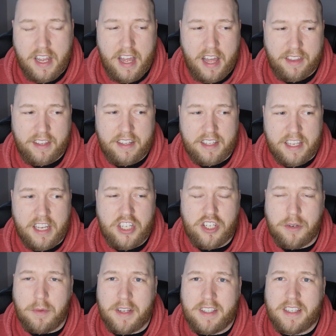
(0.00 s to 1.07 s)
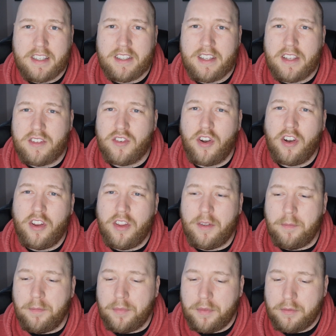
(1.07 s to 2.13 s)
I think the issue is there's none of
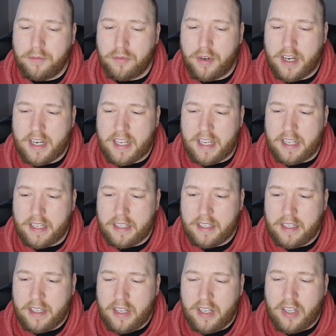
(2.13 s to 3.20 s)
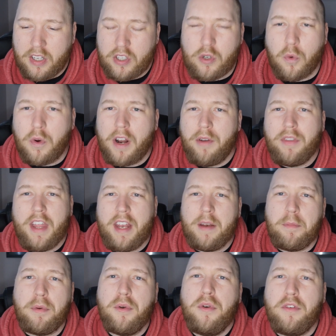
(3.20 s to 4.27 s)
them really going out there to
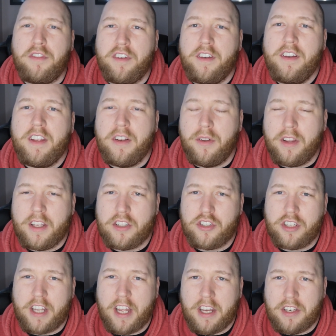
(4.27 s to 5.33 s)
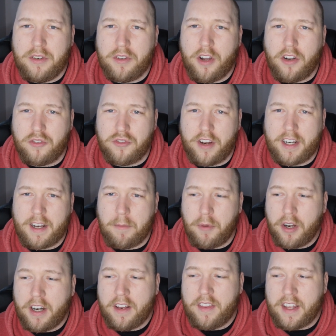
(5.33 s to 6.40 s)
prove, they should get a new contract. I'm
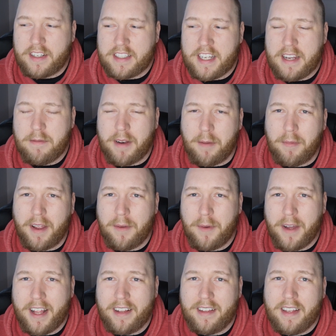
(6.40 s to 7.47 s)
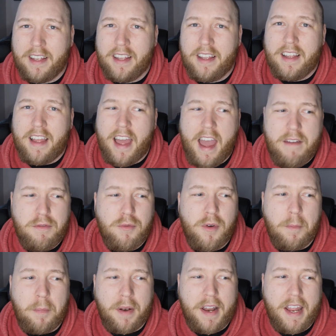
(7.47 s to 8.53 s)
looking at that team and I'm like, well,
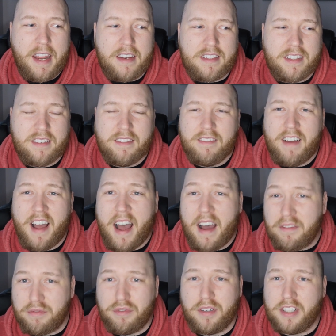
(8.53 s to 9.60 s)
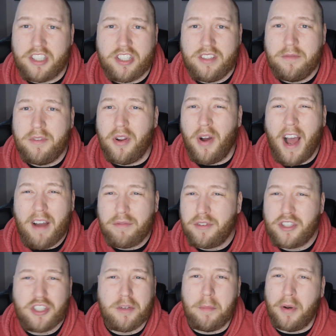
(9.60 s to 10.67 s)
everyone played average,
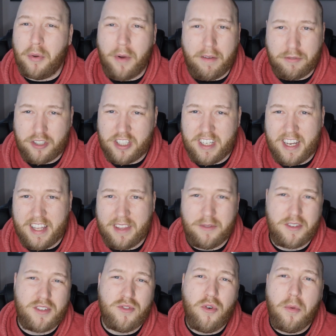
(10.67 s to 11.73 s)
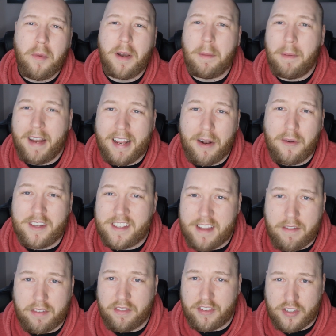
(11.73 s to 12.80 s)
average to below average today. There was nobody playing out of
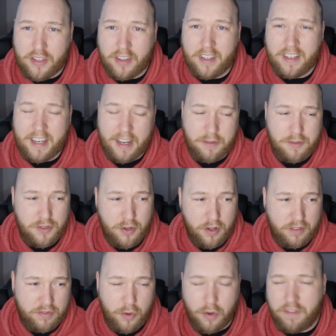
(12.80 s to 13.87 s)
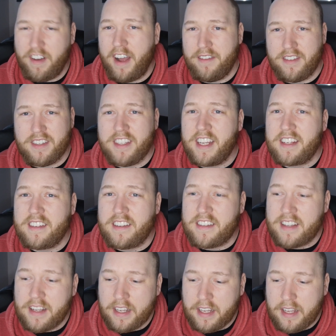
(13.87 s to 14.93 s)
7 for Sunderland today. It was all 4, 5s and 6s.
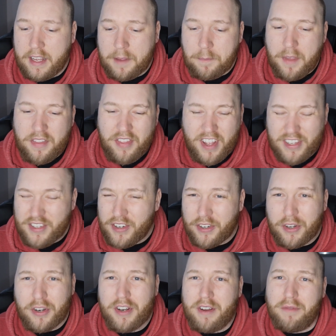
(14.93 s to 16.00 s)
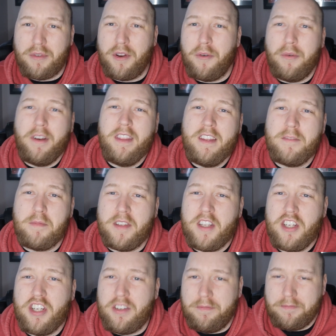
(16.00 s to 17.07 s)
And that's not good enough. We're in this
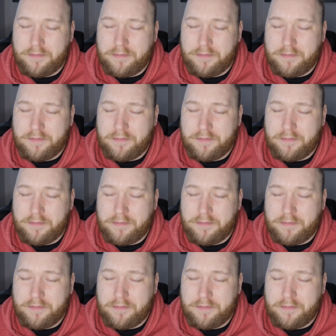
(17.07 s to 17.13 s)
position.